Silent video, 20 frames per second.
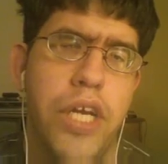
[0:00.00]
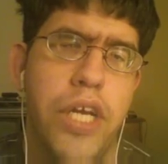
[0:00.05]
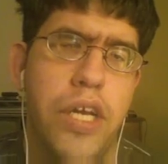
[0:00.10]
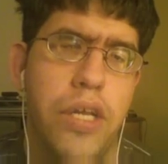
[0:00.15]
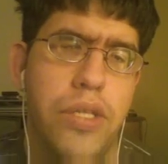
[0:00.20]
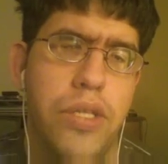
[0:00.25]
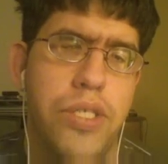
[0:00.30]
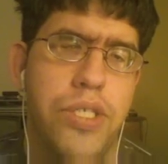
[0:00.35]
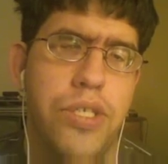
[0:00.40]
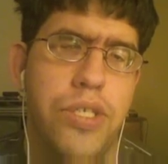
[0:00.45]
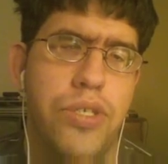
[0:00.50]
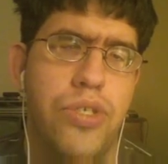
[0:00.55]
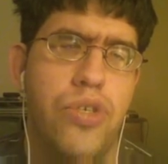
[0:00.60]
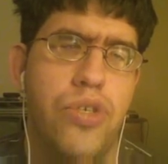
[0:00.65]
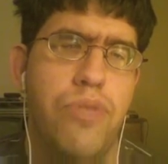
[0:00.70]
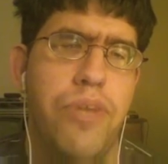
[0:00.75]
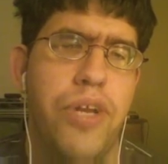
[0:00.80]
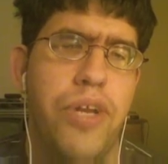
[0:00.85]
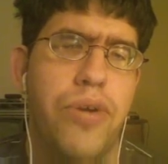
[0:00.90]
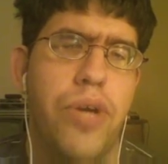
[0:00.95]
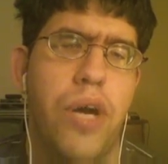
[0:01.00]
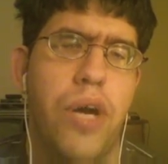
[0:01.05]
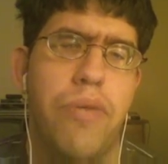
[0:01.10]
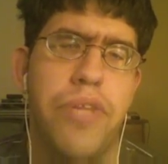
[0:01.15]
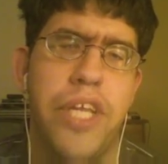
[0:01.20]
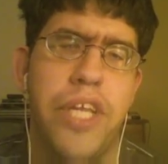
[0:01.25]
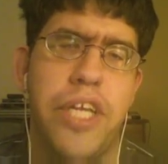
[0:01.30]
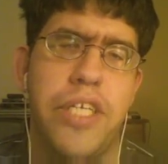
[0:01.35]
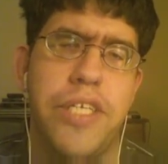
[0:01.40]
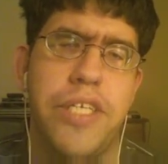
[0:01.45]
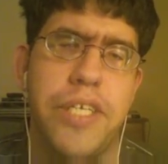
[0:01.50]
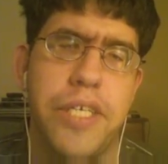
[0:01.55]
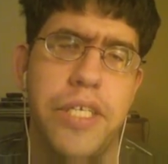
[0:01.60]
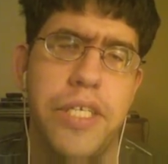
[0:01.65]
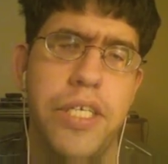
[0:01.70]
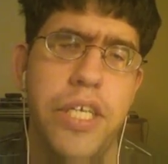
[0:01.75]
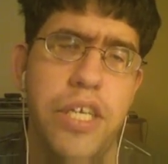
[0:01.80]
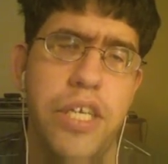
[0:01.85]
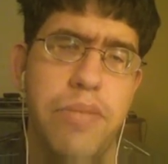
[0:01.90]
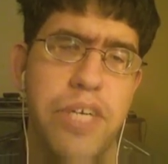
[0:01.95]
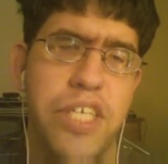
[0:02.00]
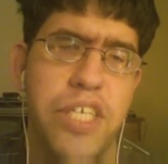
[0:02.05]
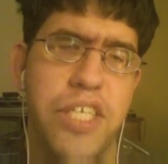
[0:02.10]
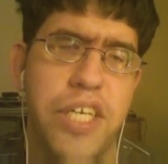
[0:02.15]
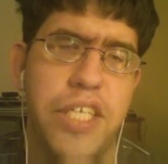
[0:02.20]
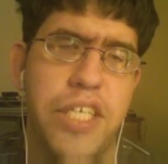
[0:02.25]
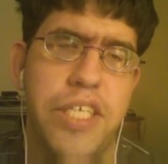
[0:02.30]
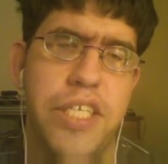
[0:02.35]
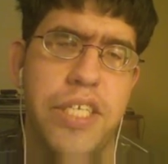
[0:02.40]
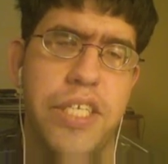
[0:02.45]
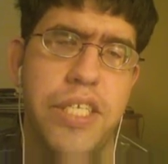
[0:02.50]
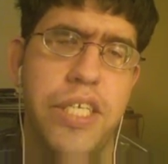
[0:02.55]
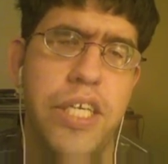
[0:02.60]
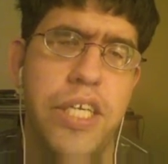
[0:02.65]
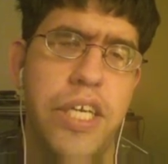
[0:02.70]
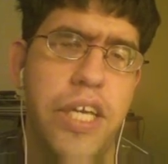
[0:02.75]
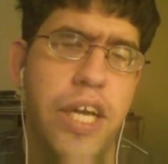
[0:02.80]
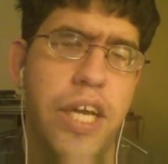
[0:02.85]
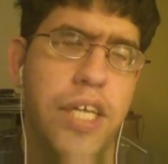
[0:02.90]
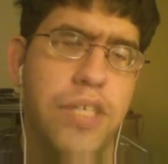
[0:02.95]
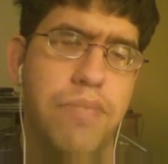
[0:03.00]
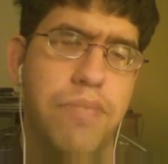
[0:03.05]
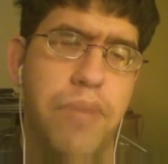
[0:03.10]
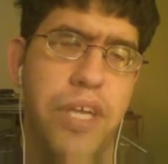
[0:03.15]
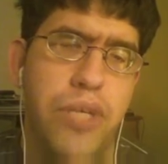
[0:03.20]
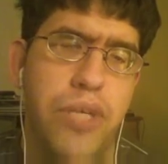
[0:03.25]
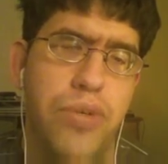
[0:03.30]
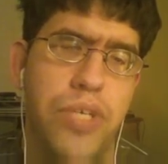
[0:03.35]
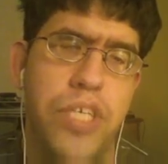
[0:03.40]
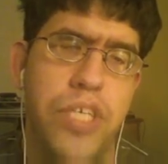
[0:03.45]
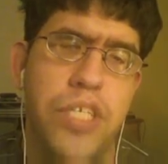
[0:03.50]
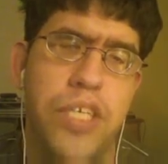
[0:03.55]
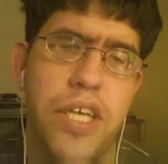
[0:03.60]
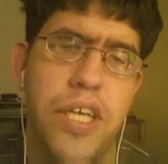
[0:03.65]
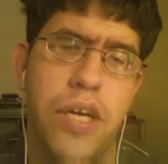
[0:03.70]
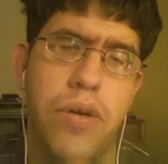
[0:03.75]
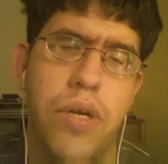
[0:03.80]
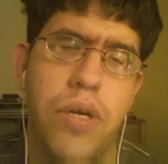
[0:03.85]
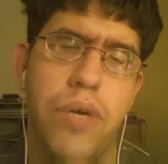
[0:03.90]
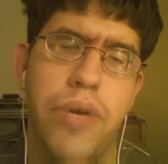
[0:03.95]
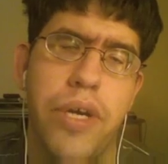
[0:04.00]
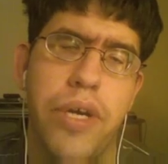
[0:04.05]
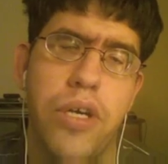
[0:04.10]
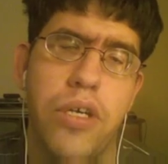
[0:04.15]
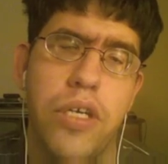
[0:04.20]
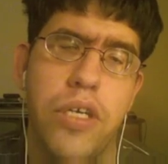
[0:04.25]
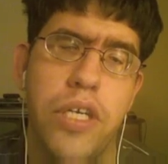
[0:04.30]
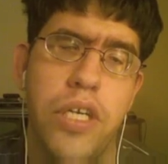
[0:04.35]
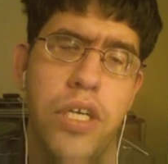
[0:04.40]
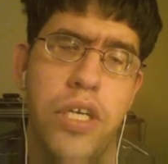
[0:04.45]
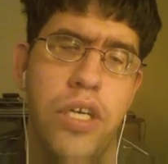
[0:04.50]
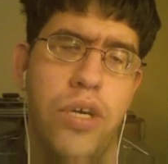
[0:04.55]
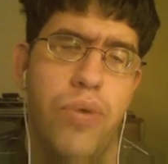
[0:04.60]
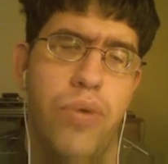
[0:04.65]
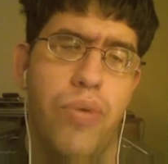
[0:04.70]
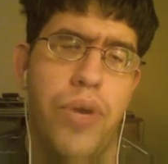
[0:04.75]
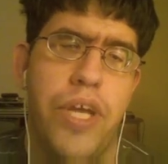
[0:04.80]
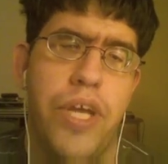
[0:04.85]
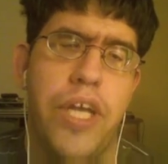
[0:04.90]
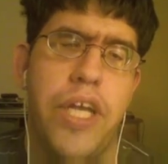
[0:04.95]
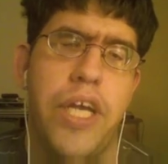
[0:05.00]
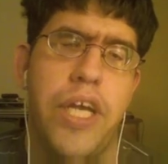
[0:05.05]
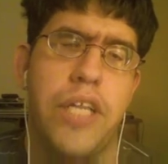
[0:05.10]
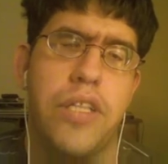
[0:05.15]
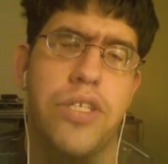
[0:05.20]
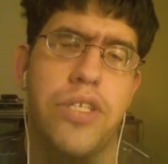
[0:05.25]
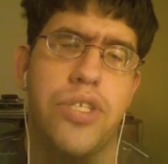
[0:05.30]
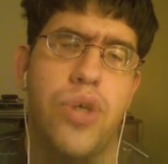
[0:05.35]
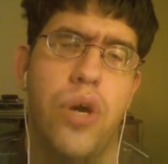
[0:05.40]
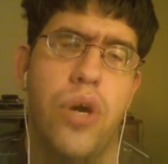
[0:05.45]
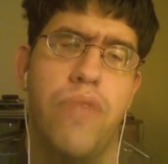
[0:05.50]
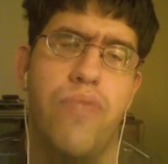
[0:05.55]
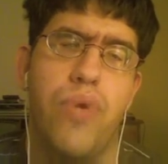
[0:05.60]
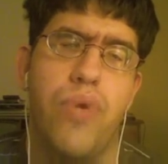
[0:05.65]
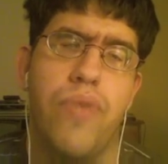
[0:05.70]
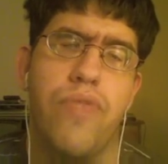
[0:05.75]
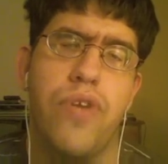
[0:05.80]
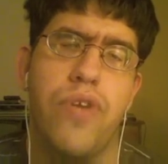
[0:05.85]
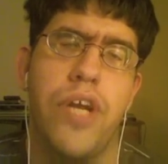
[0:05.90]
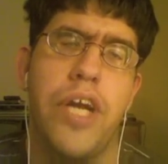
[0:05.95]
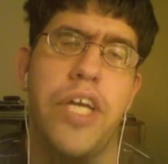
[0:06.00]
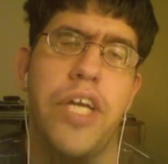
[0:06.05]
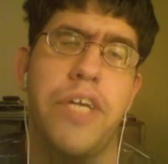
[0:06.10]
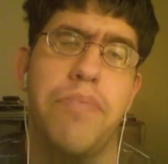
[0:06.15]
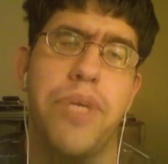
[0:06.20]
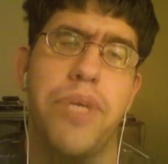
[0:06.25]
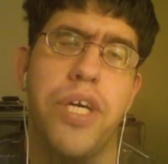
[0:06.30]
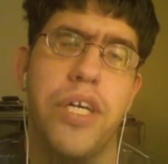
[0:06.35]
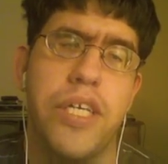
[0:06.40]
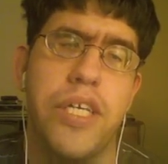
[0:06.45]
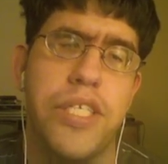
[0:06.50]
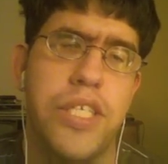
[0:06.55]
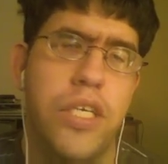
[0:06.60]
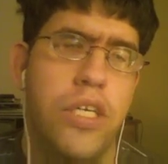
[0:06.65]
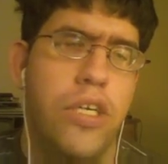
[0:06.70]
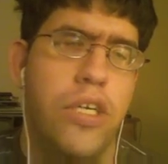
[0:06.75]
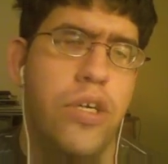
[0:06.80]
And this is assuming you're not with AT&T because AT&T has a major discount going on where you can get the software for 90 bucks,